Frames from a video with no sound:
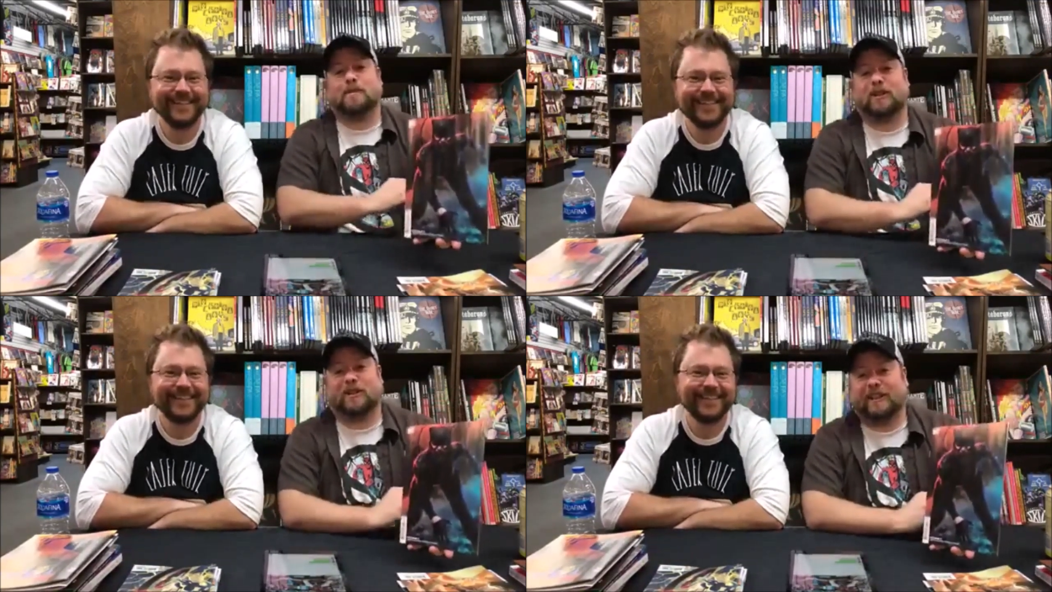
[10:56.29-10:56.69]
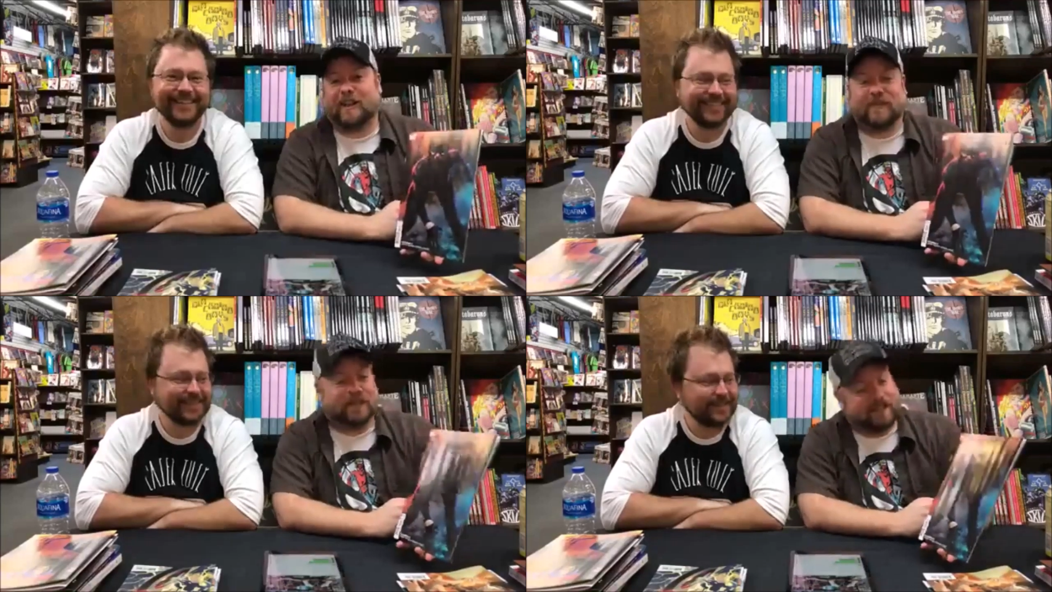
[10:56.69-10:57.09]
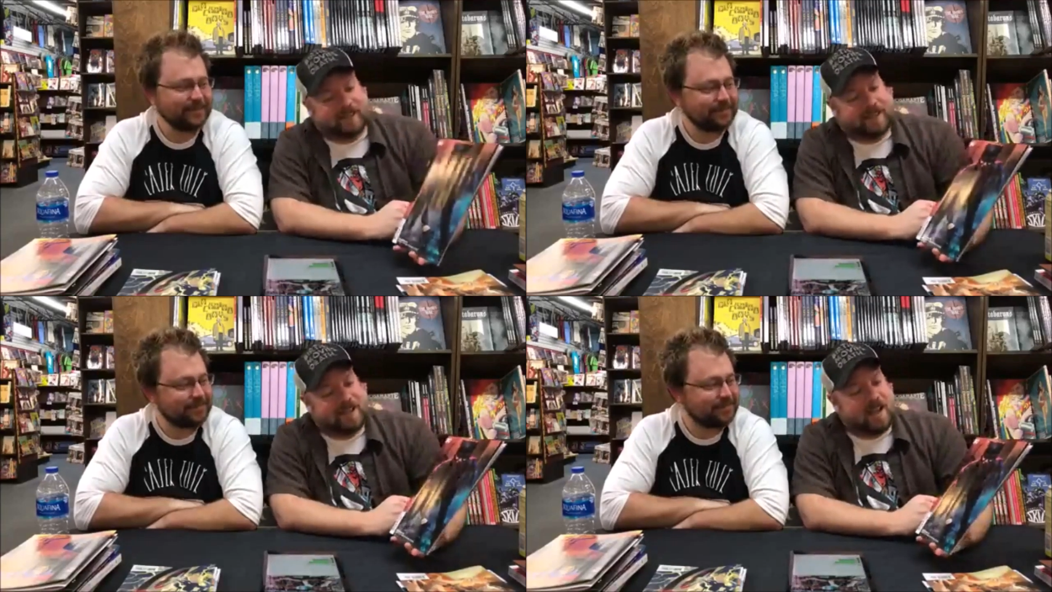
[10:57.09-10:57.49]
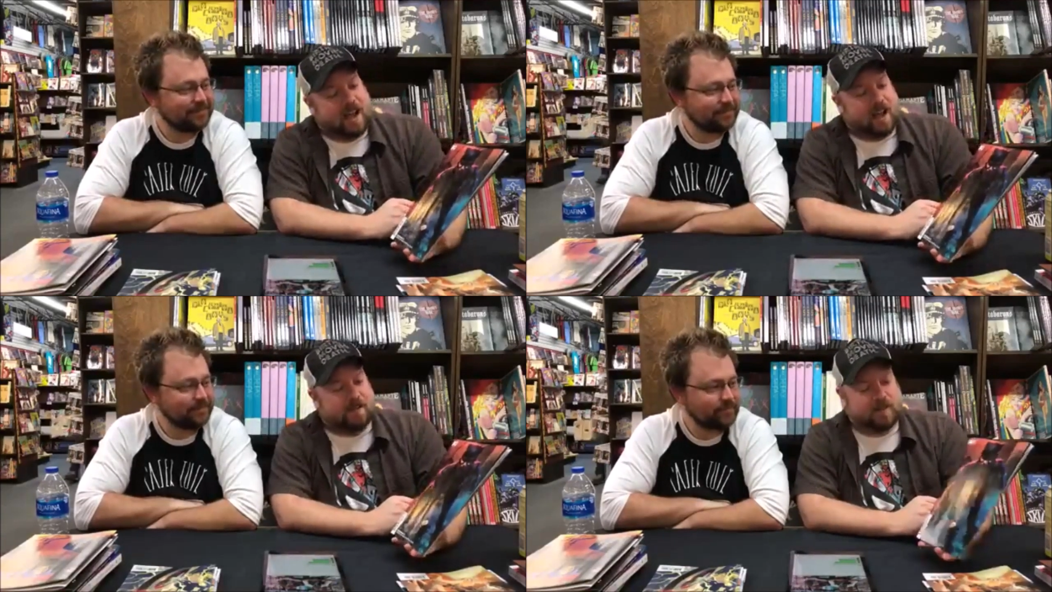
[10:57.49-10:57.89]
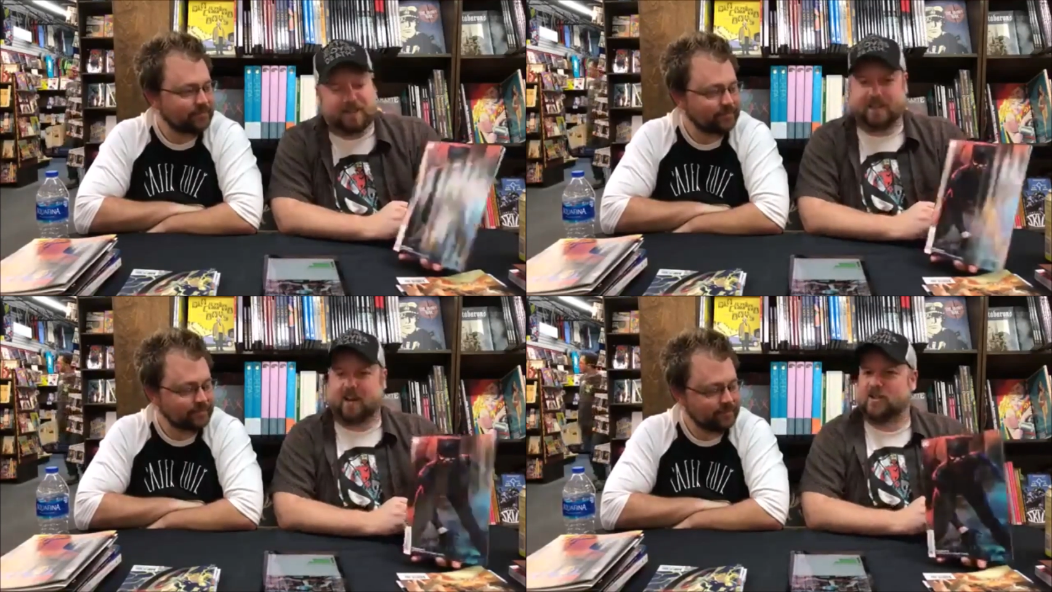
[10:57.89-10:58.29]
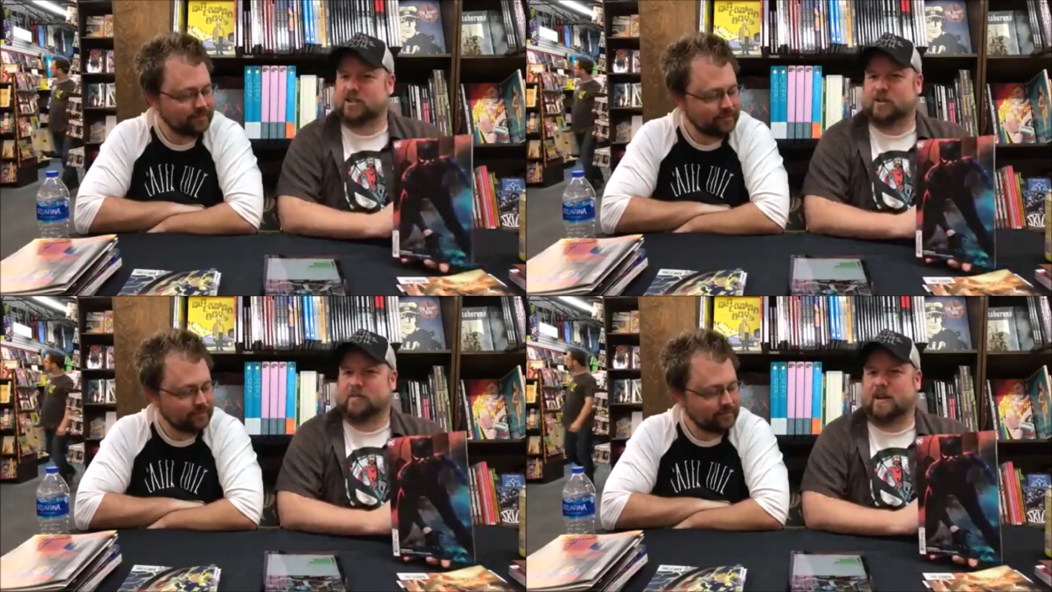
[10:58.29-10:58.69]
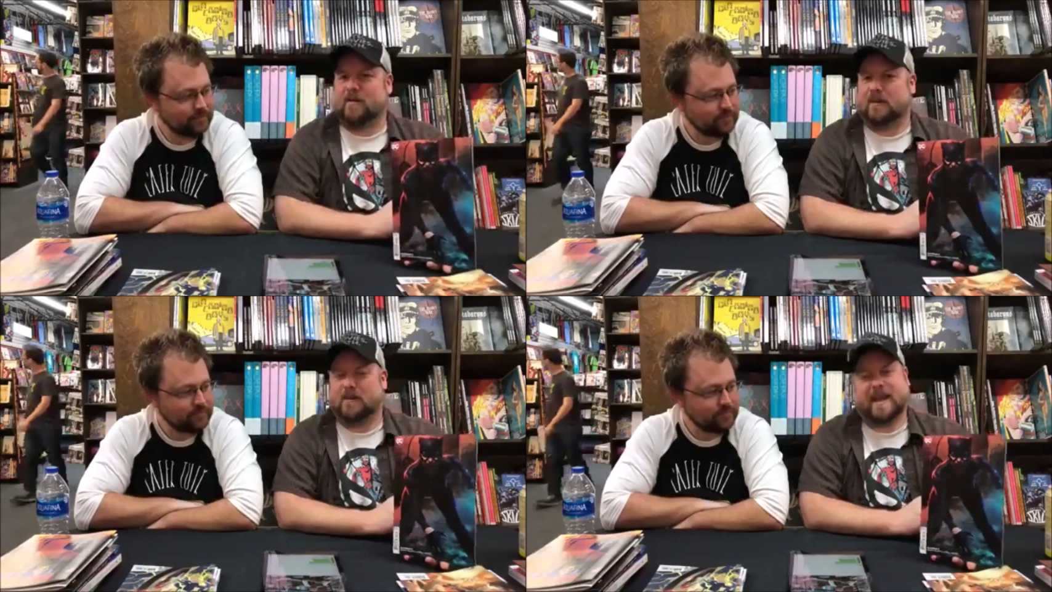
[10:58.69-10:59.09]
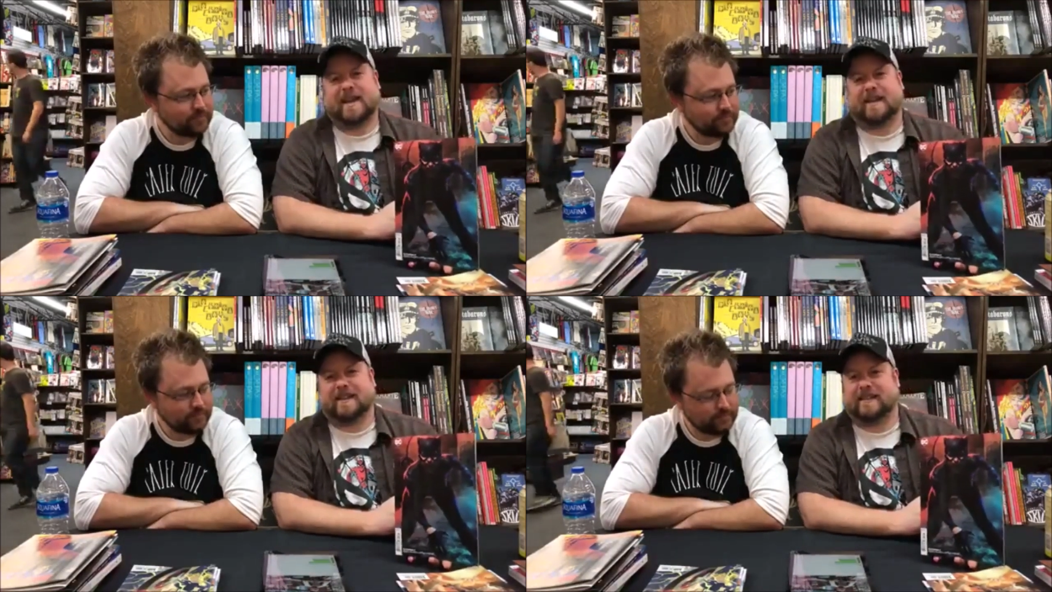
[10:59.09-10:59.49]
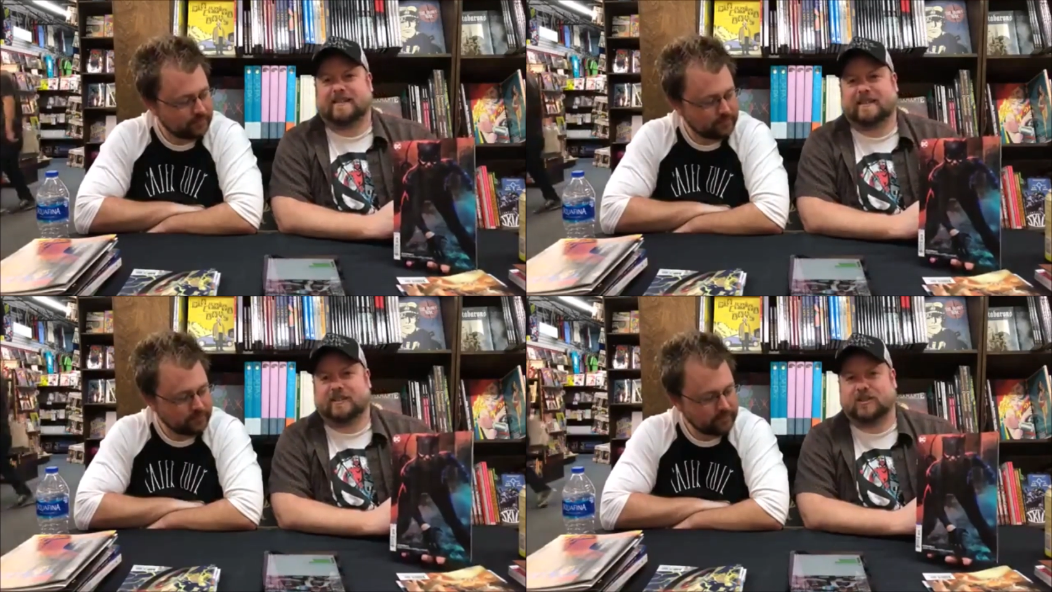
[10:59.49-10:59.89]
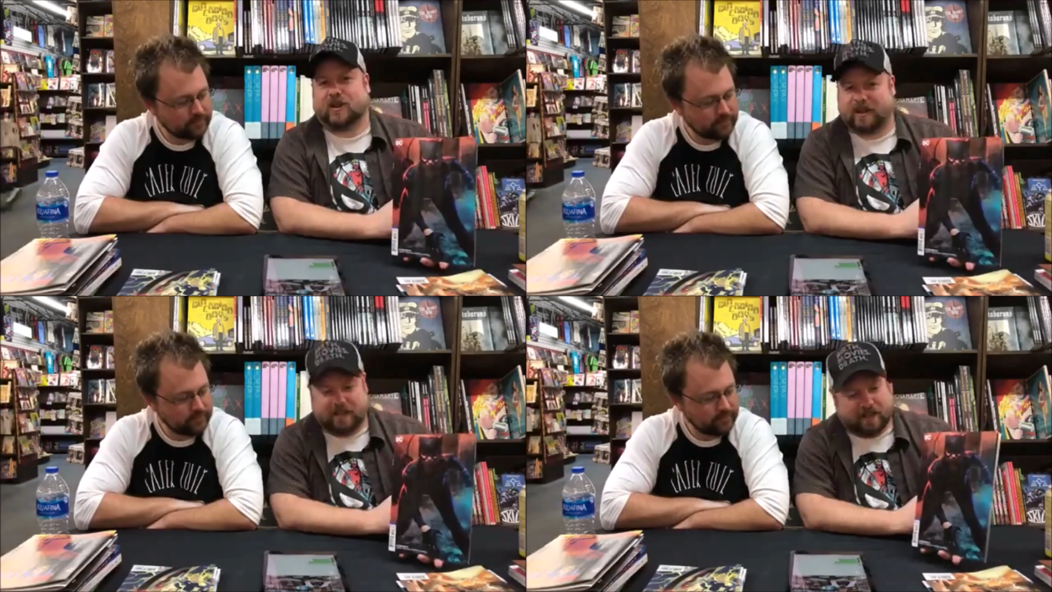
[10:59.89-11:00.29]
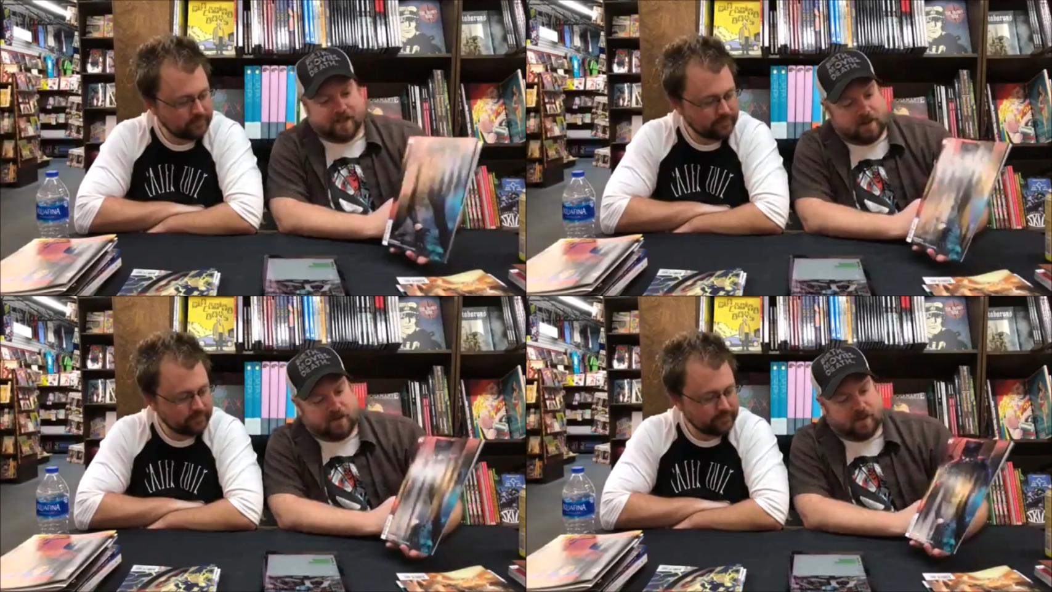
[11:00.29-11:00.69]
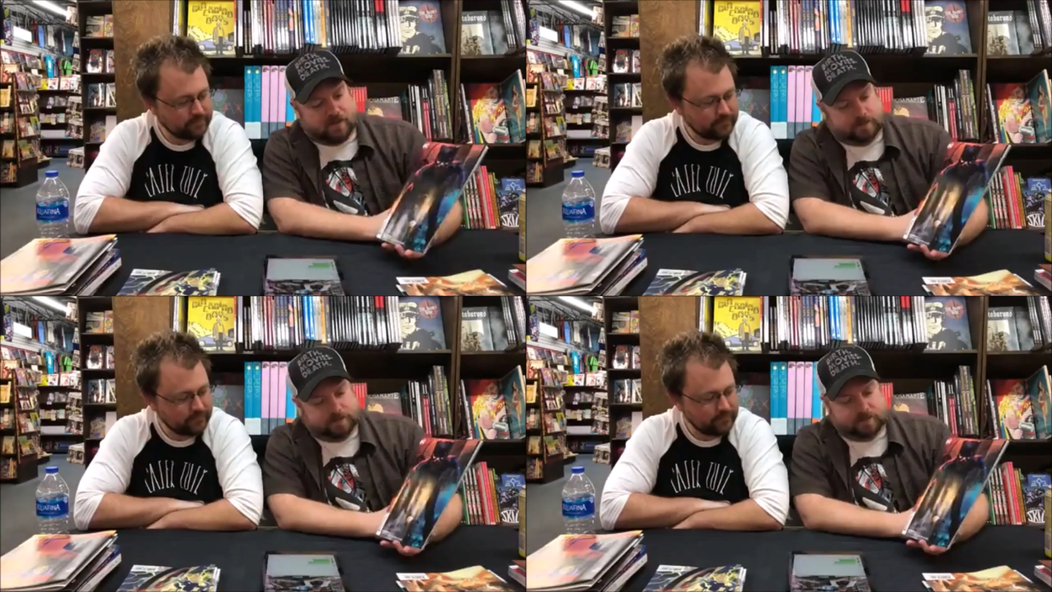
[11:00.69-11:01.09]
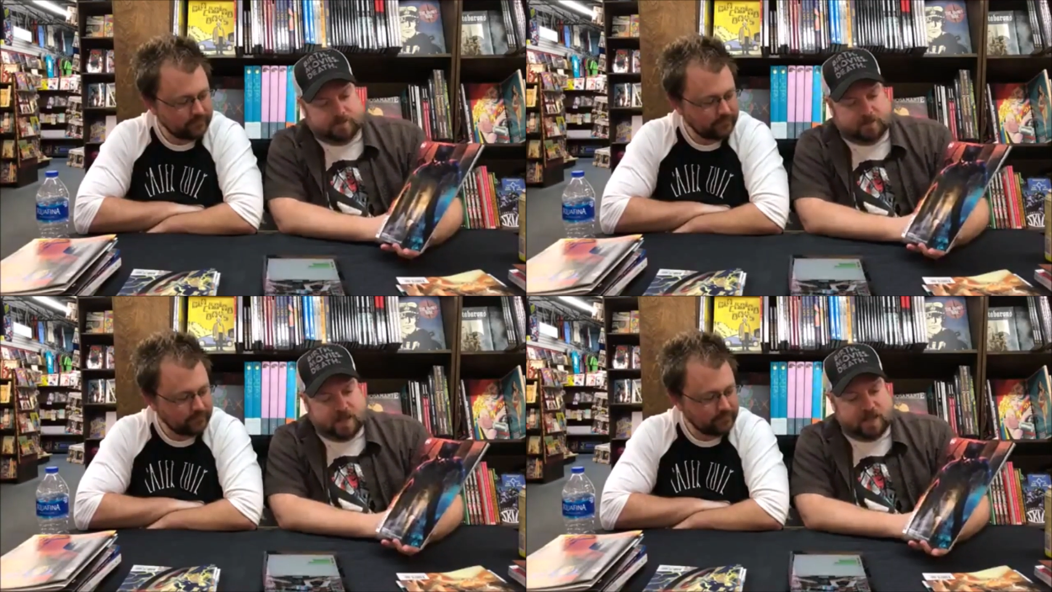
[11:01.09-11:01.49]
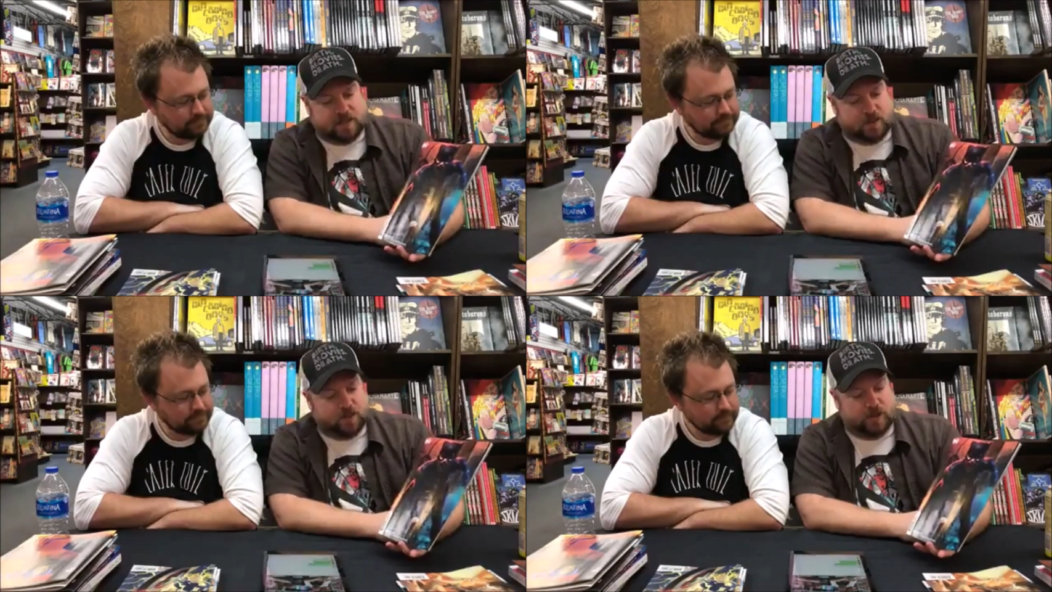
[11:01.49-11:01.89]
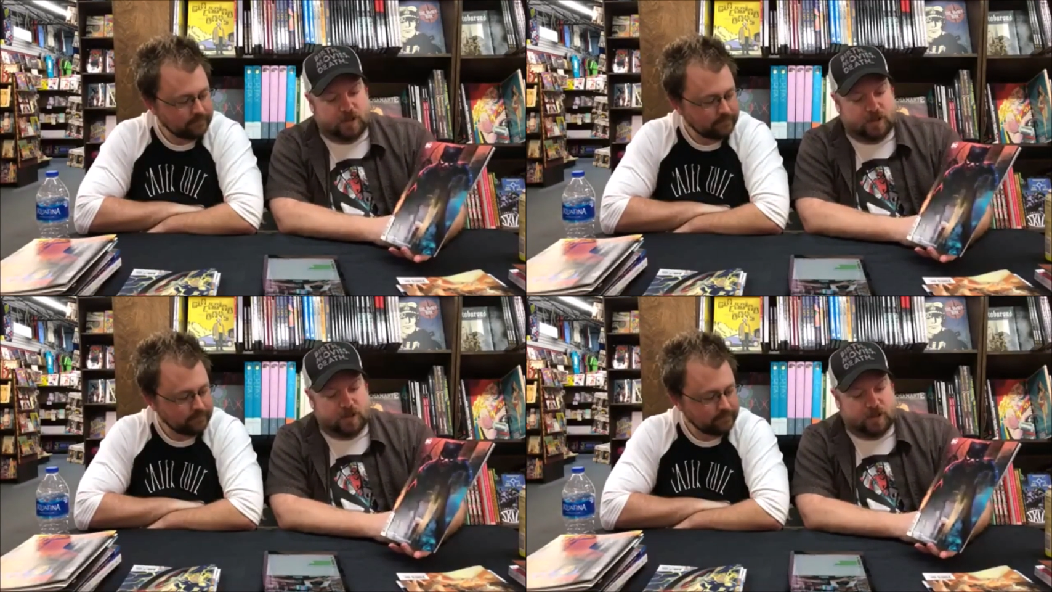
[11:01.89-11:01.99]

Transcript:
Speaker 1: number 11. Uh, look at that Artgerm cover. Man, that's a striking cover. He's so